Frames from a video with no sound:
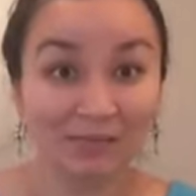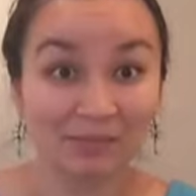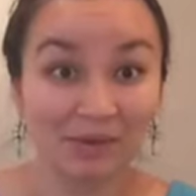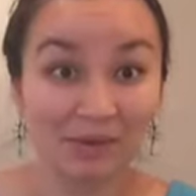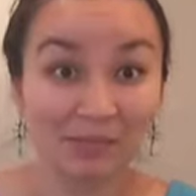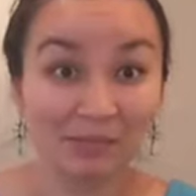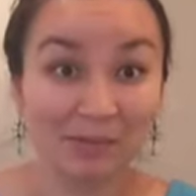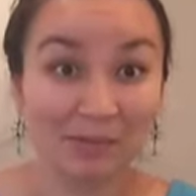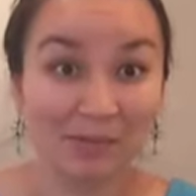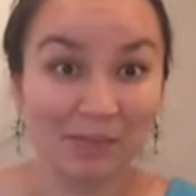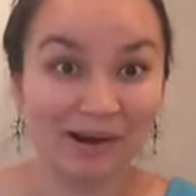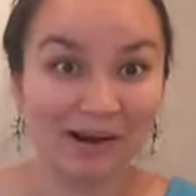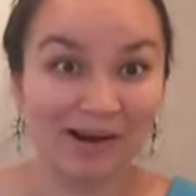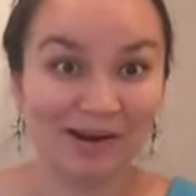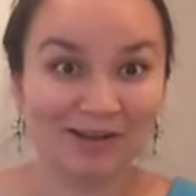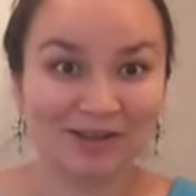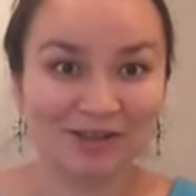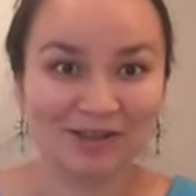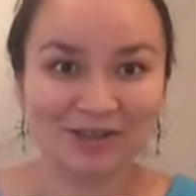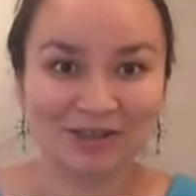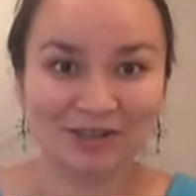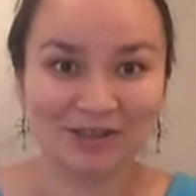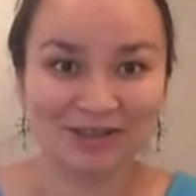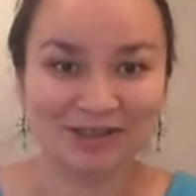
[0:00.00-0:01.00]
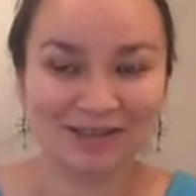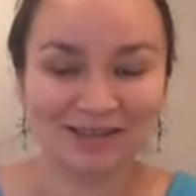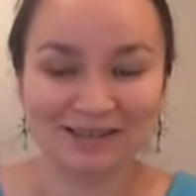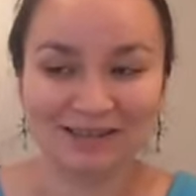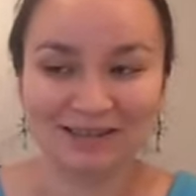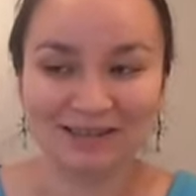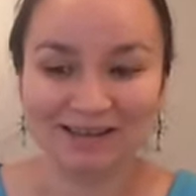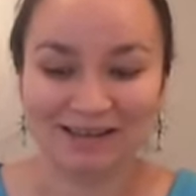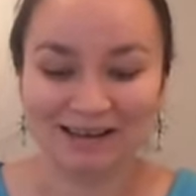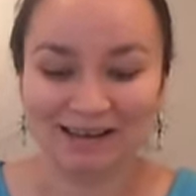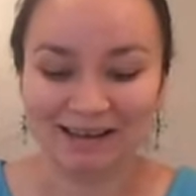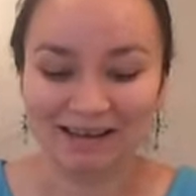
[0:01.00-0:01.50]
be prepared just
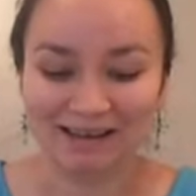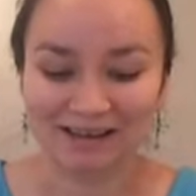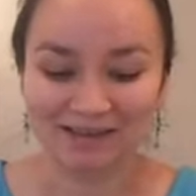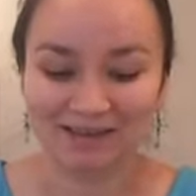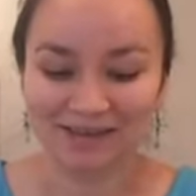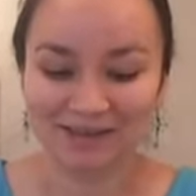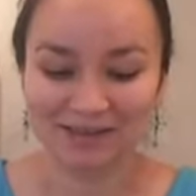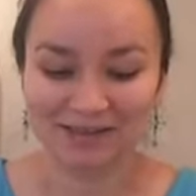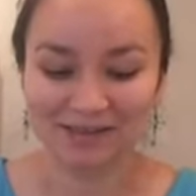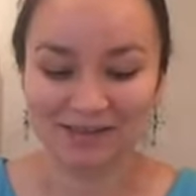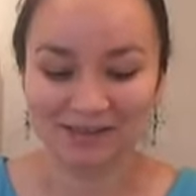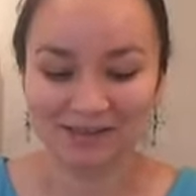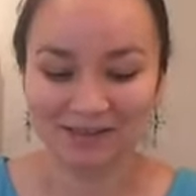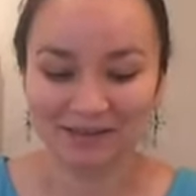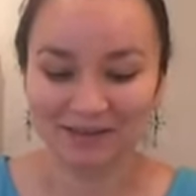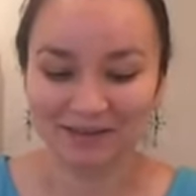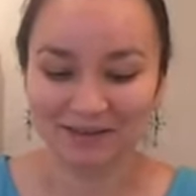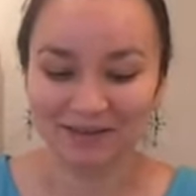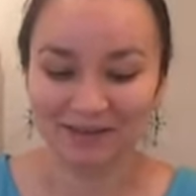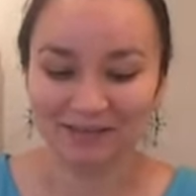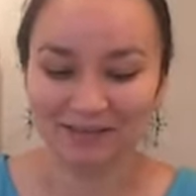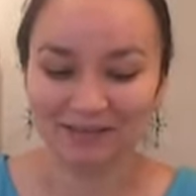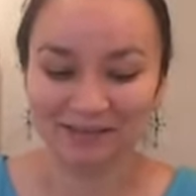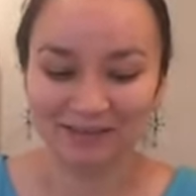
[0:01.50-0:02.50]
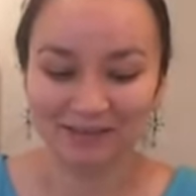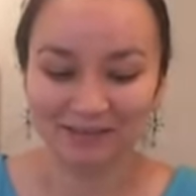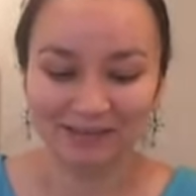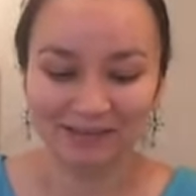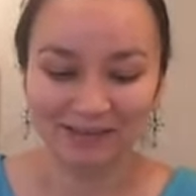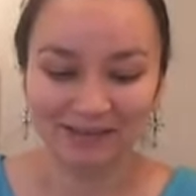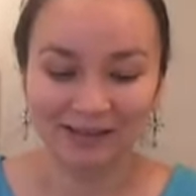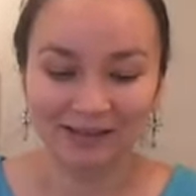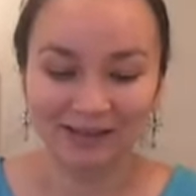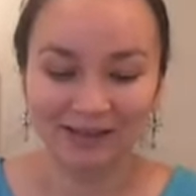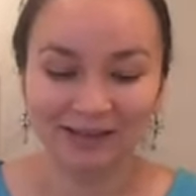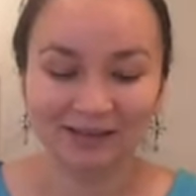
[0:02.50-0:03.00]
in case. So
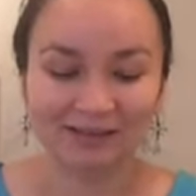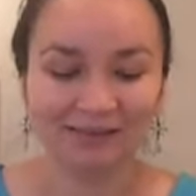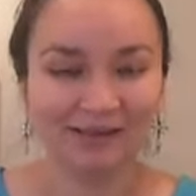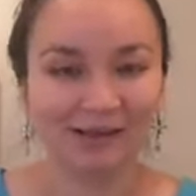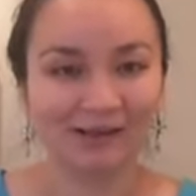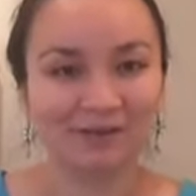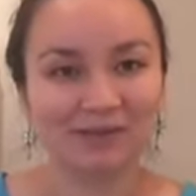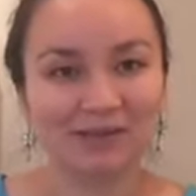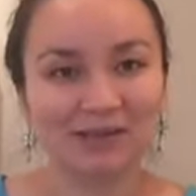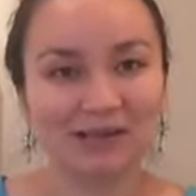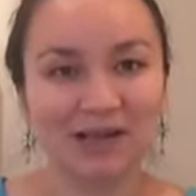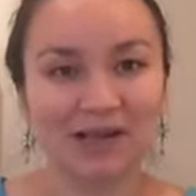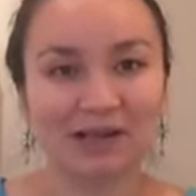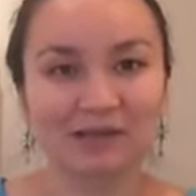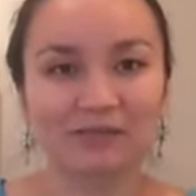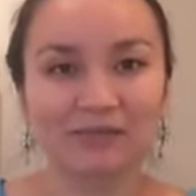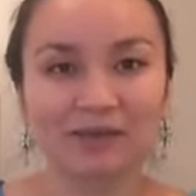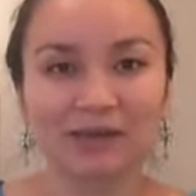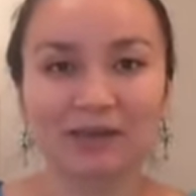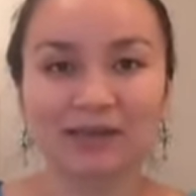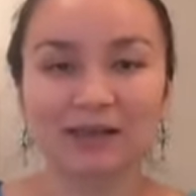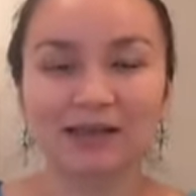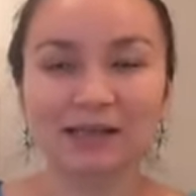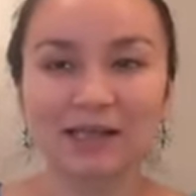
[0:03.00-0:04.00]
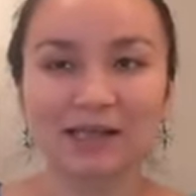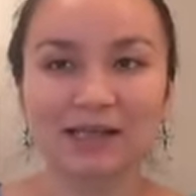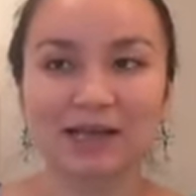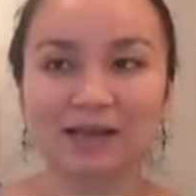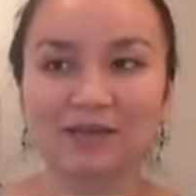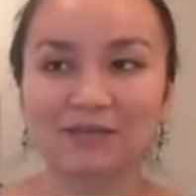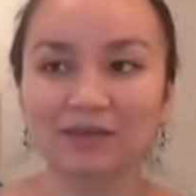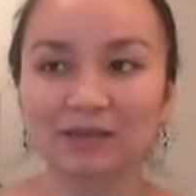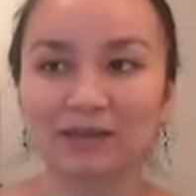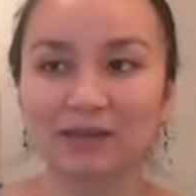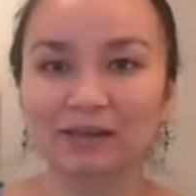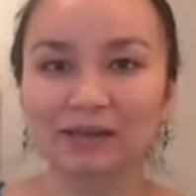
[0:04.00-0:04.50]
that was kind of fun, because I
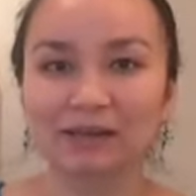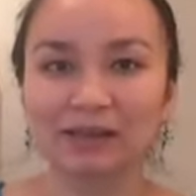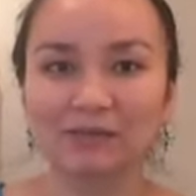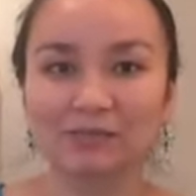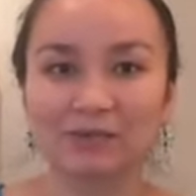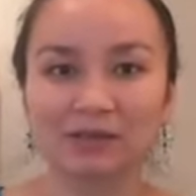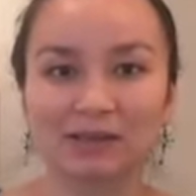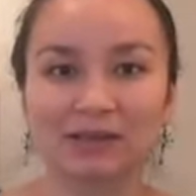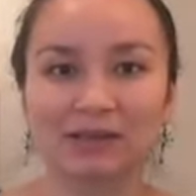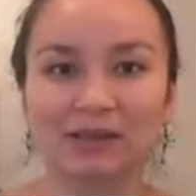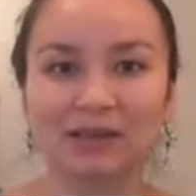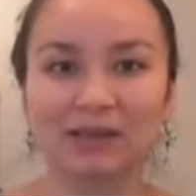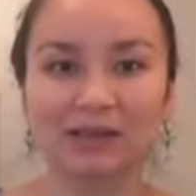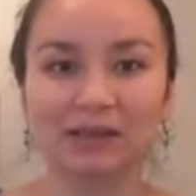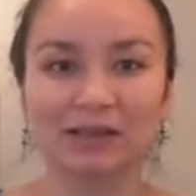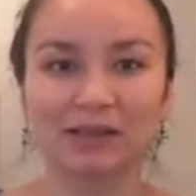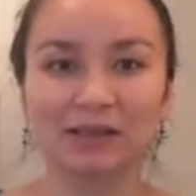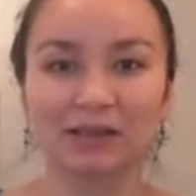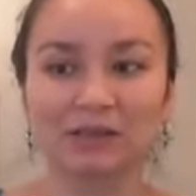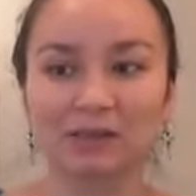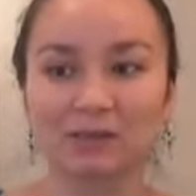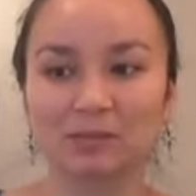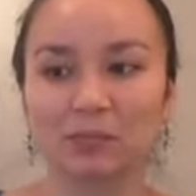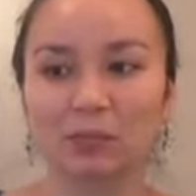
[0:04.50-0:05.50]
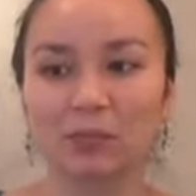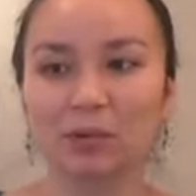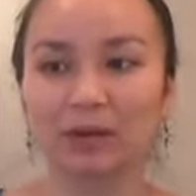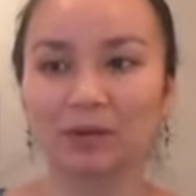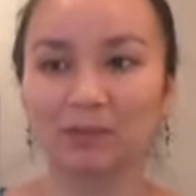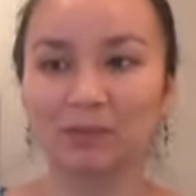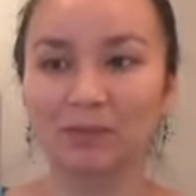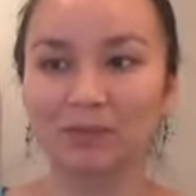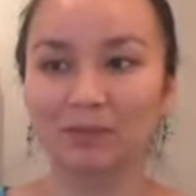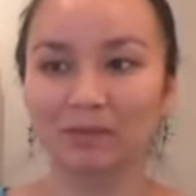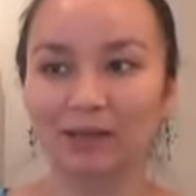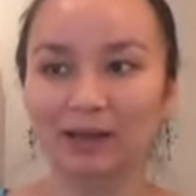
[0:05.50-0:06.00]
definitely am just getting to this
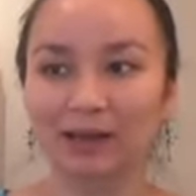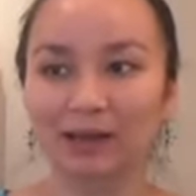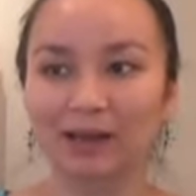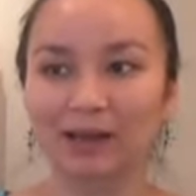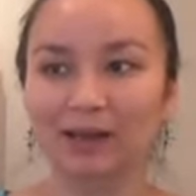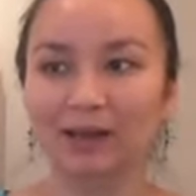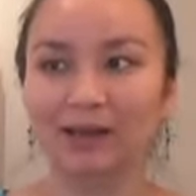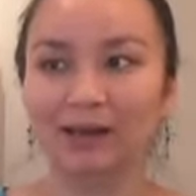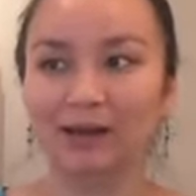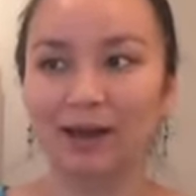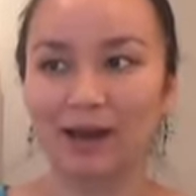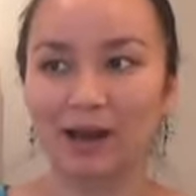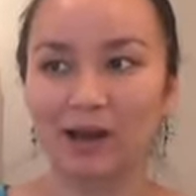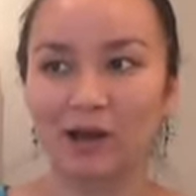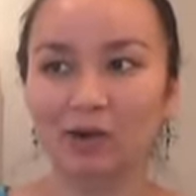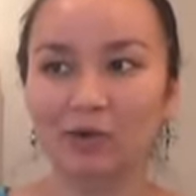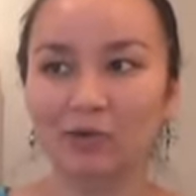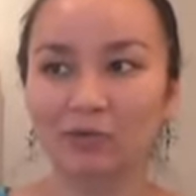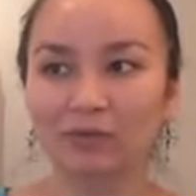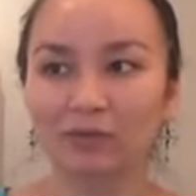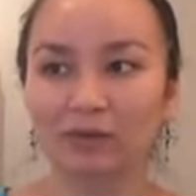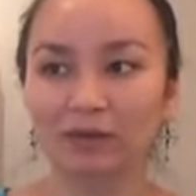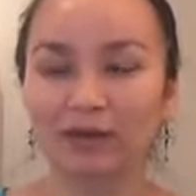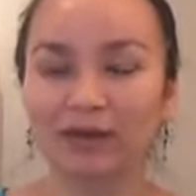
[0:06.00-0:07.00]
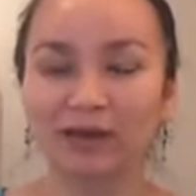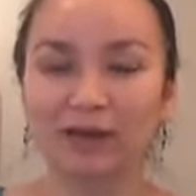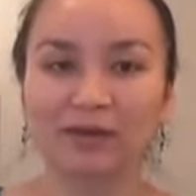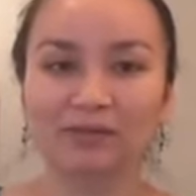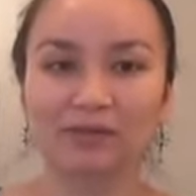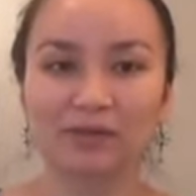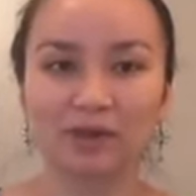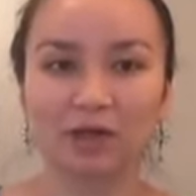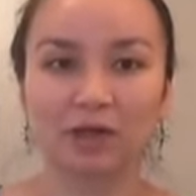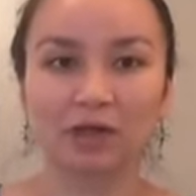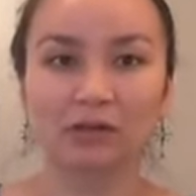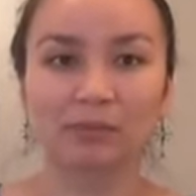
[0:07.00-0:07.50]
point where, like, now, like,
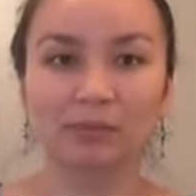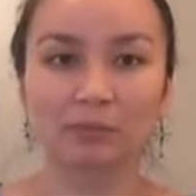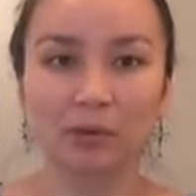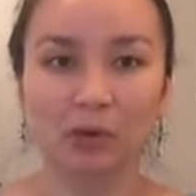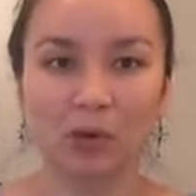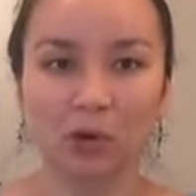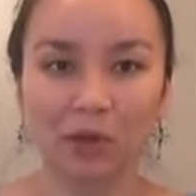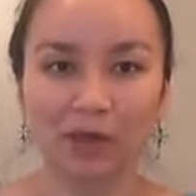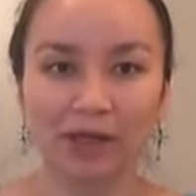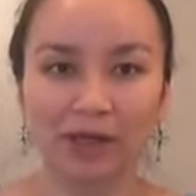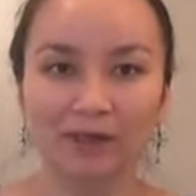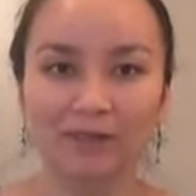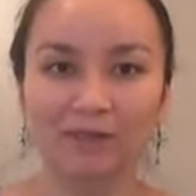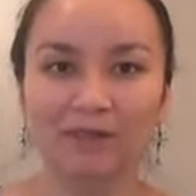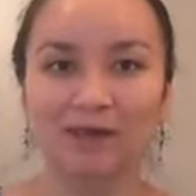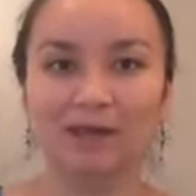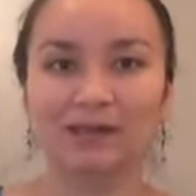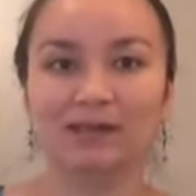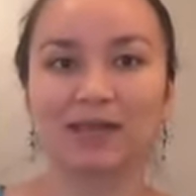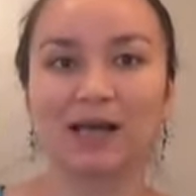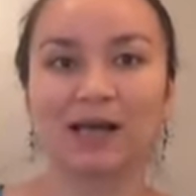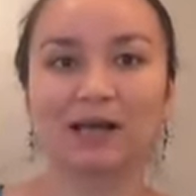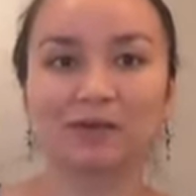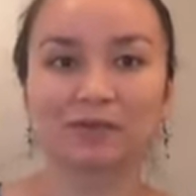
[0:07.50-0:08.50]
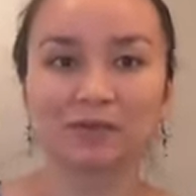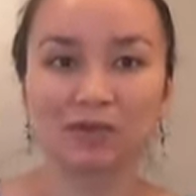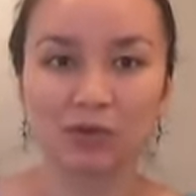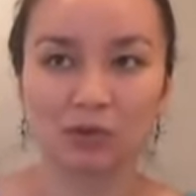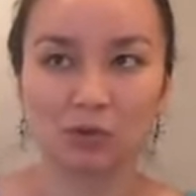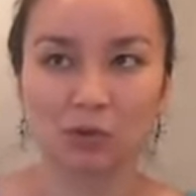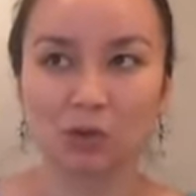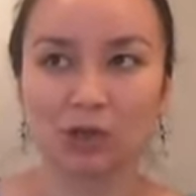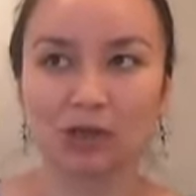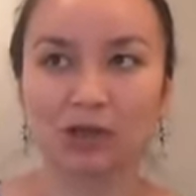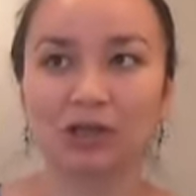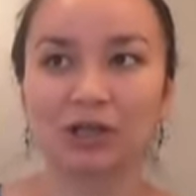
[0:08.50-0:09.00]
I've started pulling things out of
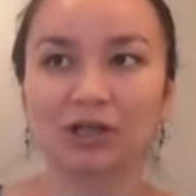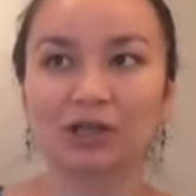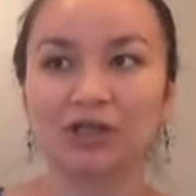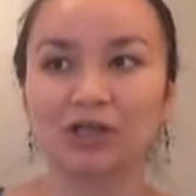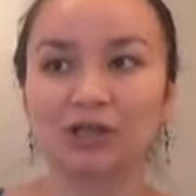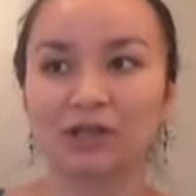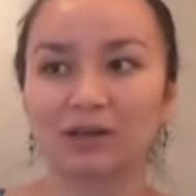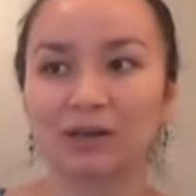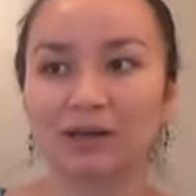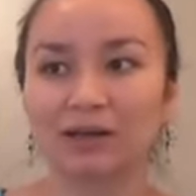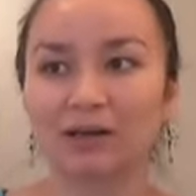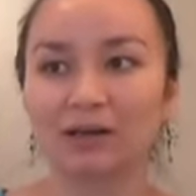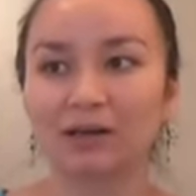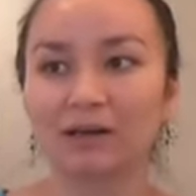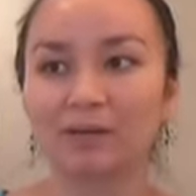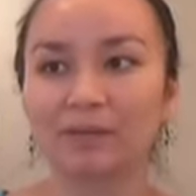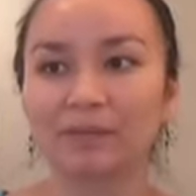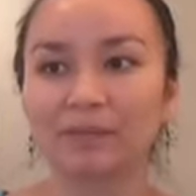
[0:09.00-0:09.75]
storage that,